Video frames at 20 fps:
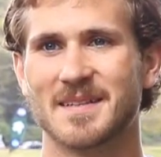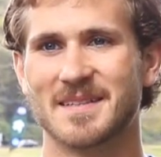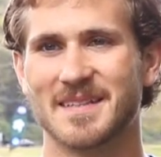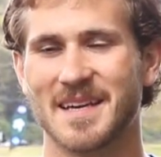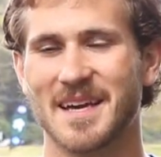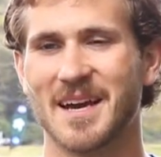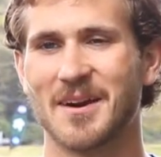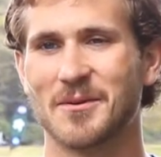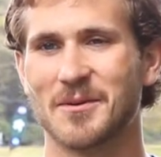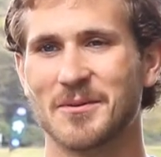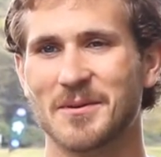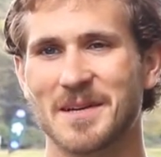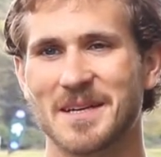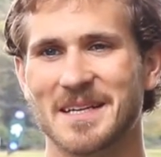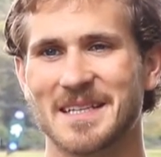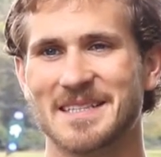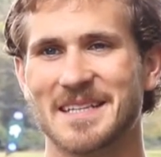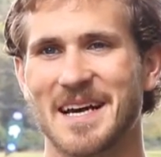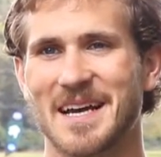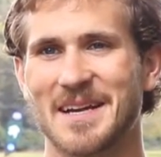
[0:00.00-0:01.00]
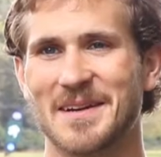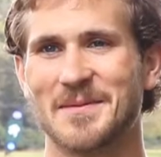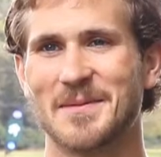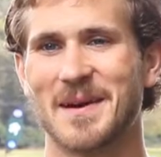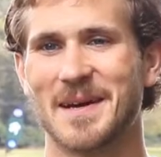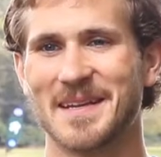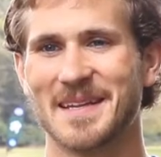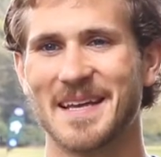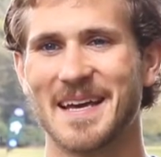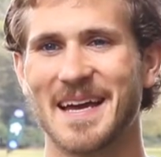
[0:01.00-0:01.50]
Yeah, we're really excited
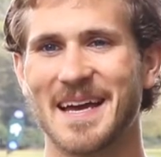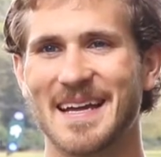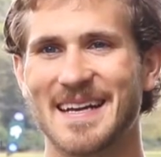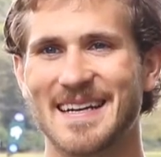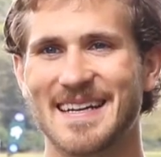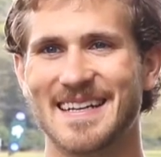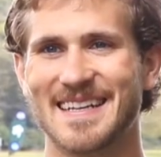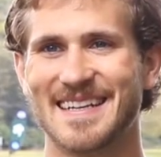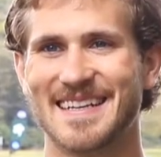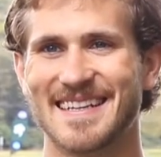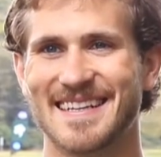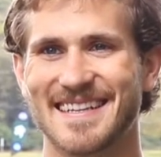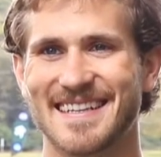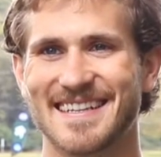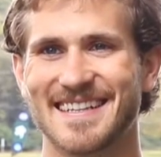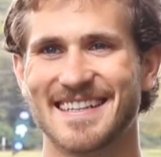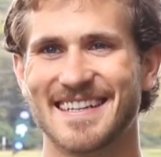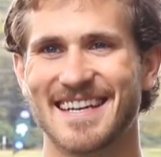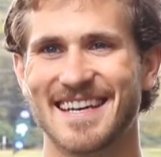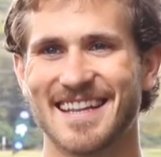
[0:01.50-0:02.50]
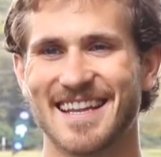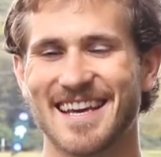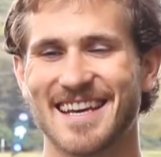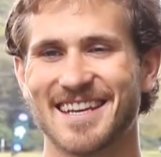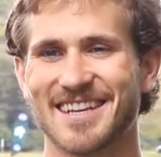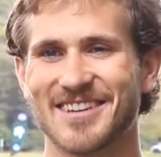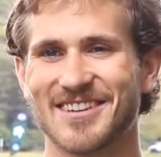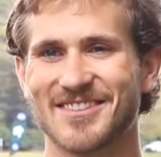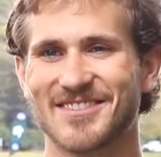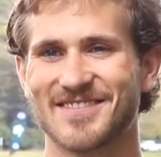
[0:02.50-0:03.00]
about that.
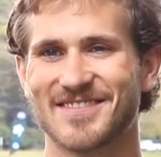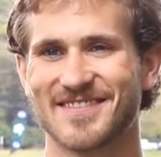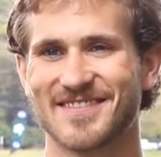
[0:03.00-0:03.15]
Thank you.